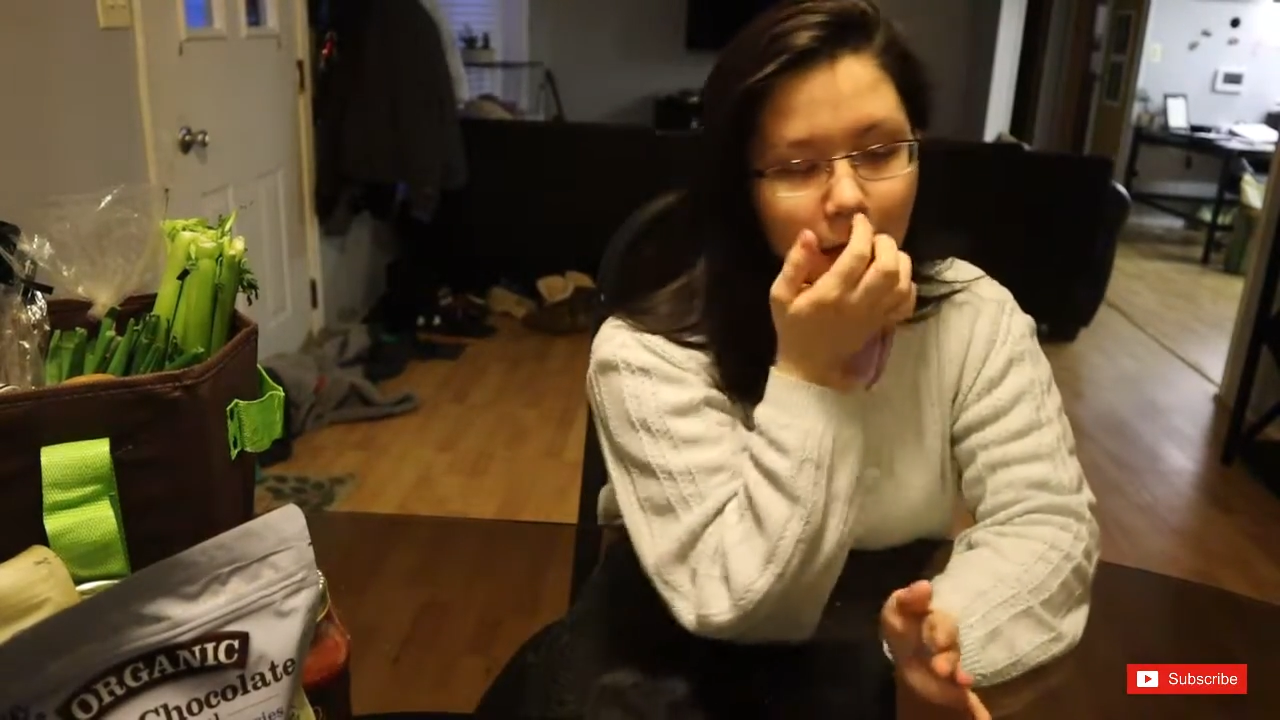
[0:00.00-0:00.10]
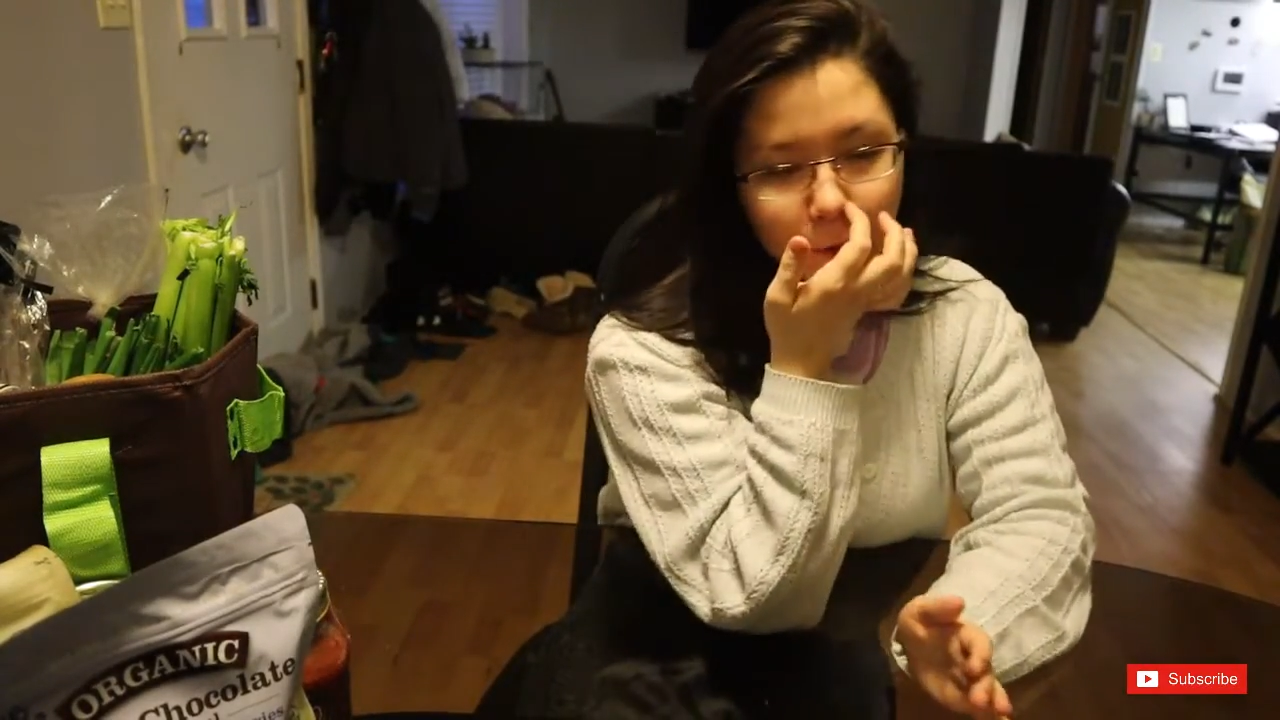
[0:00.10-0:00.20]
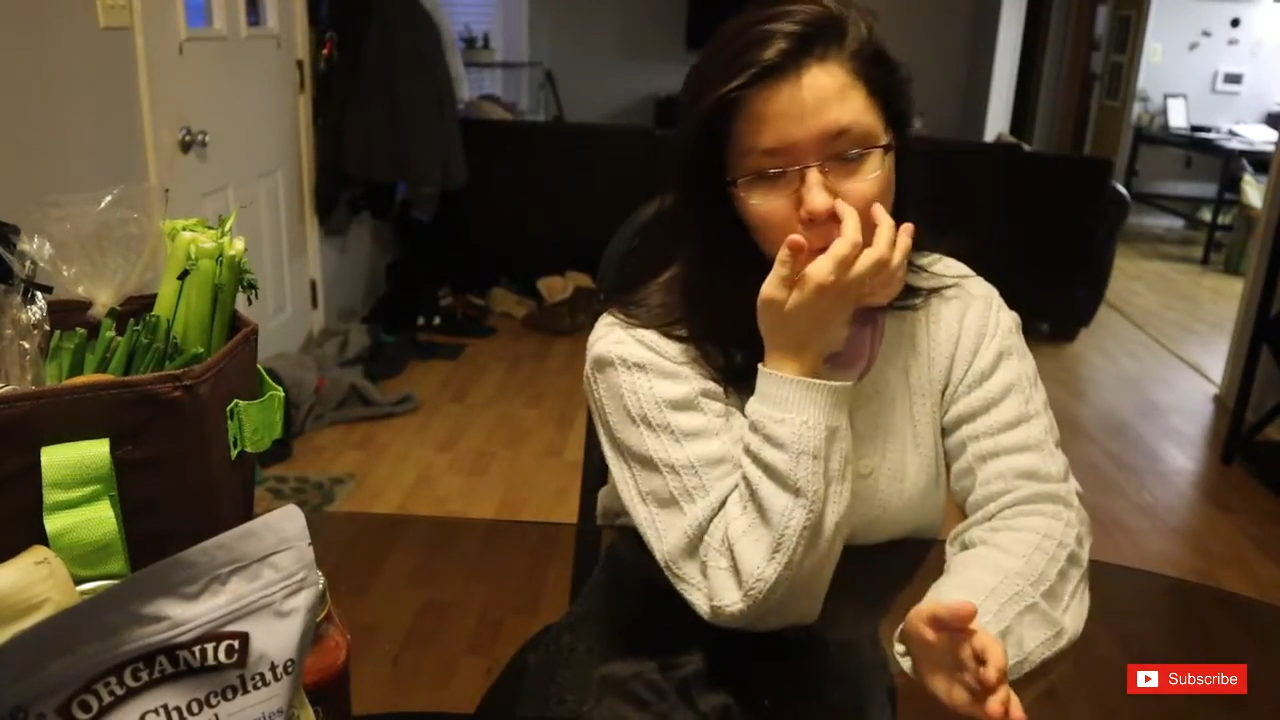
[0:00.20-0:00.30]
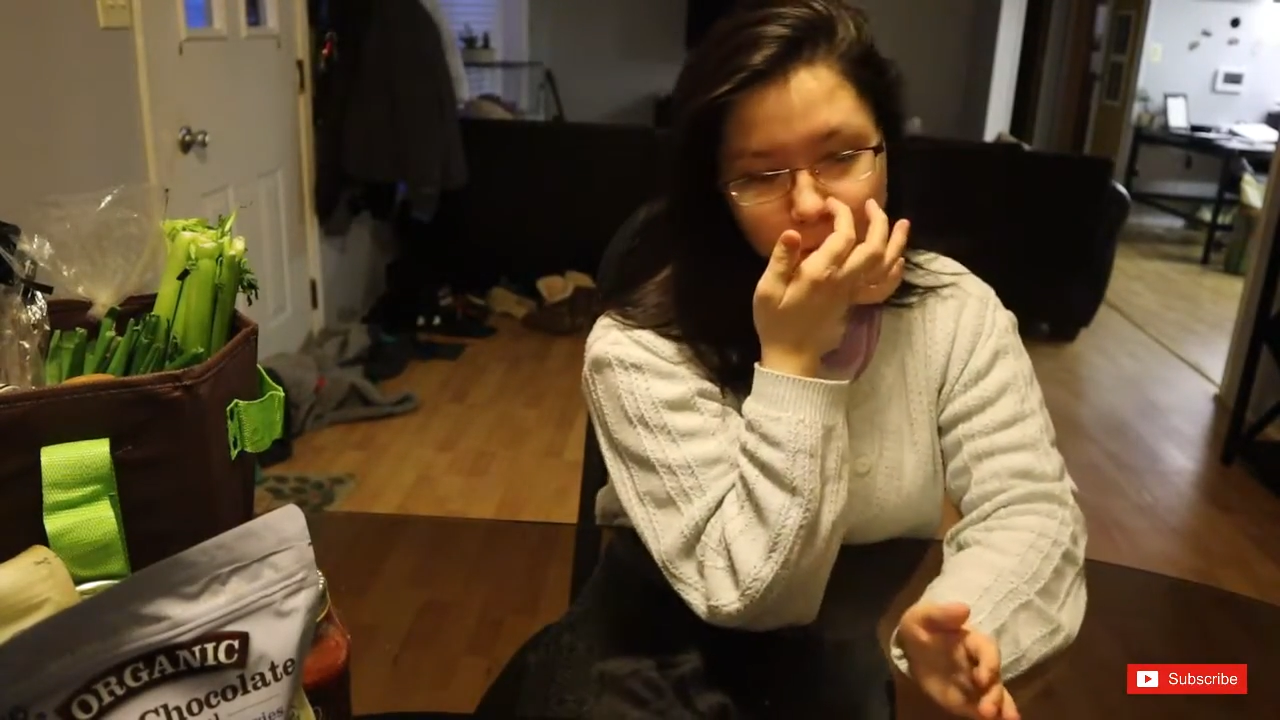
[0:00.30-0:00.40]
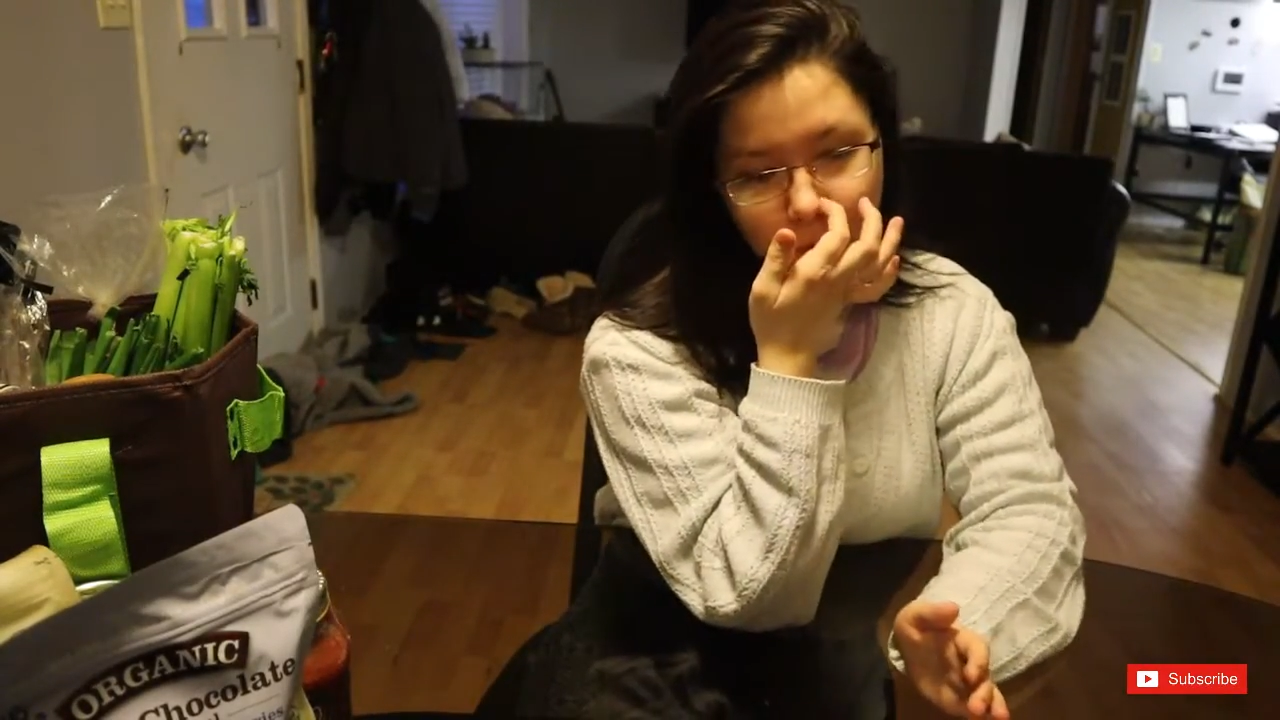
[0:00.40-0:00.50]
I
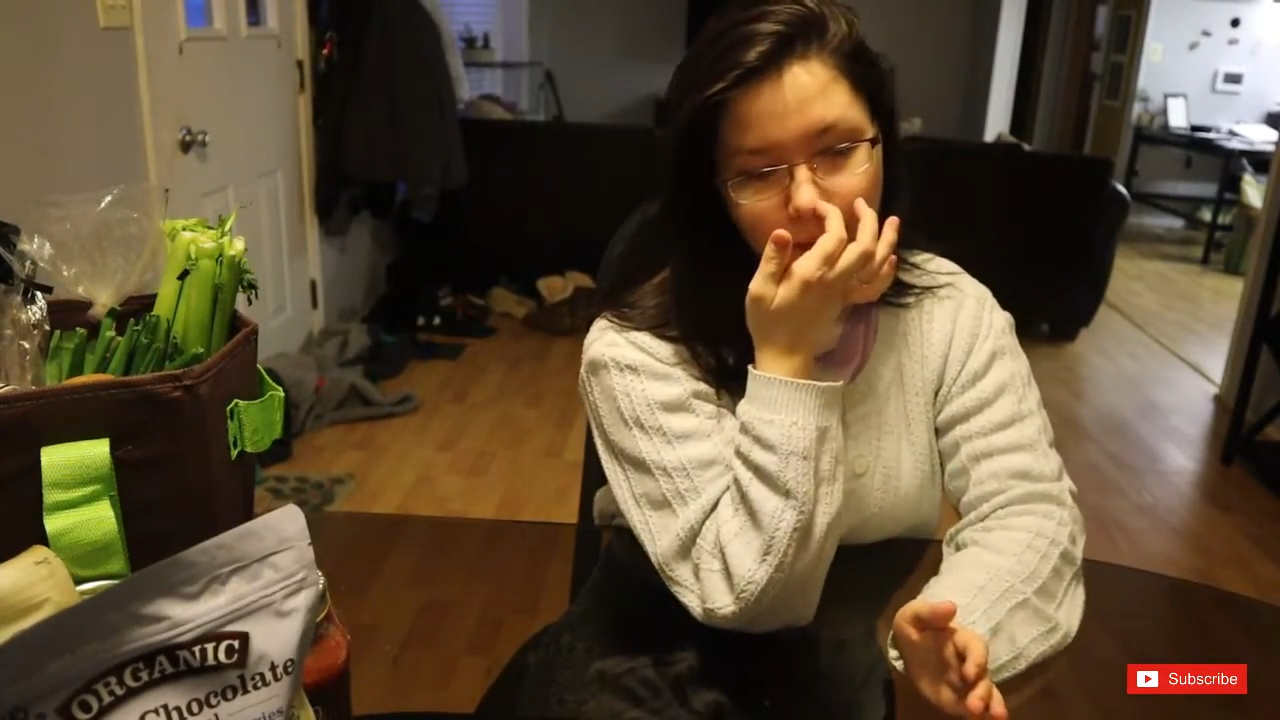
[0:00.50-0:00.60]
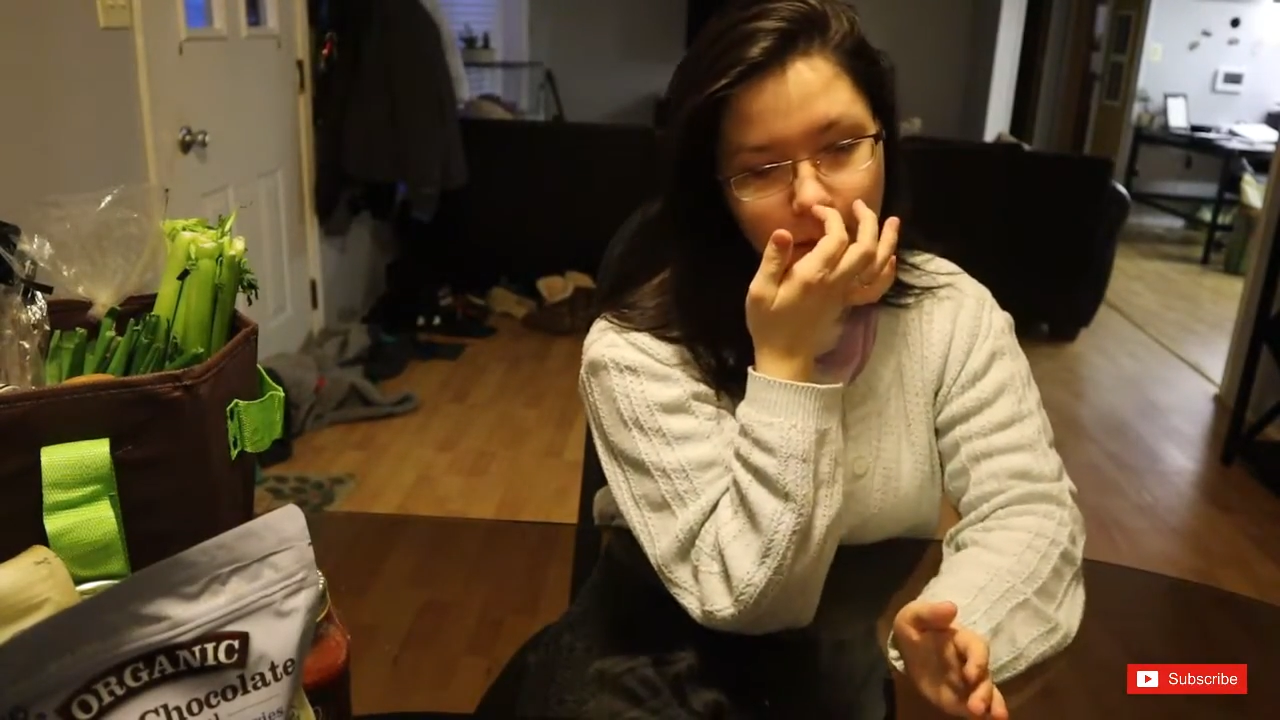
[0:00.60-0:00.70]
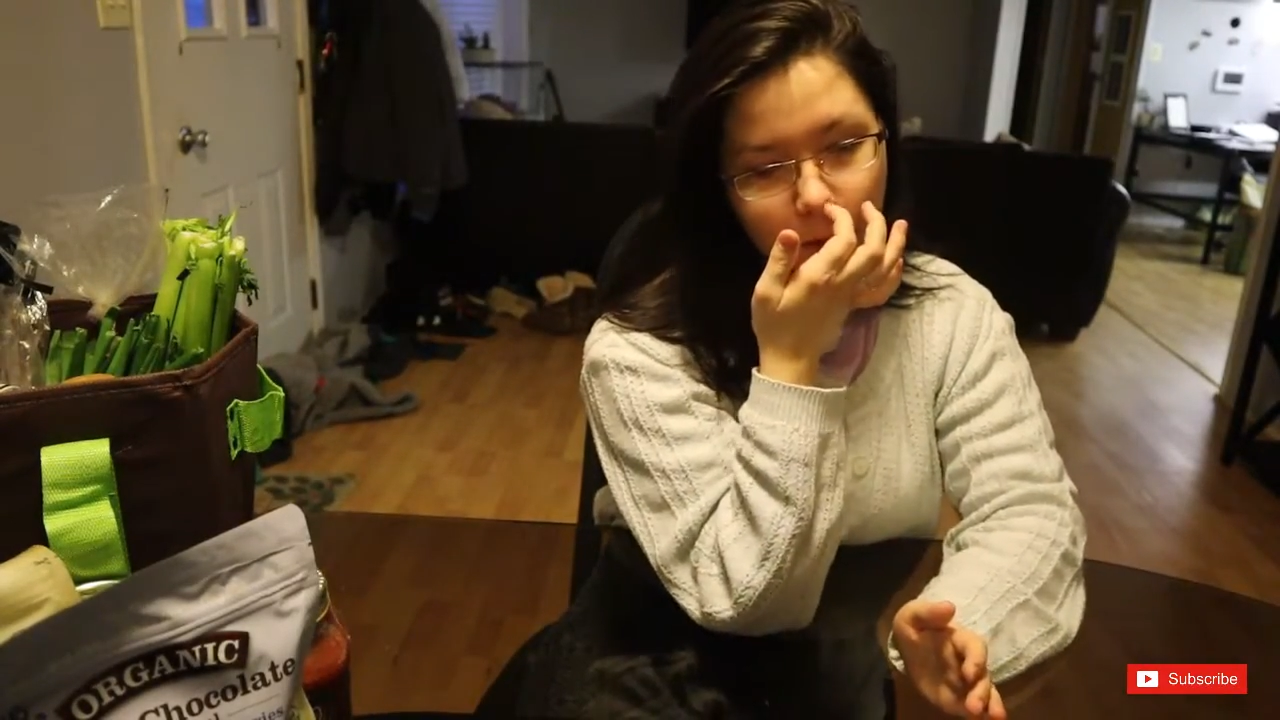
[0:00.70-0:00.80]
usually make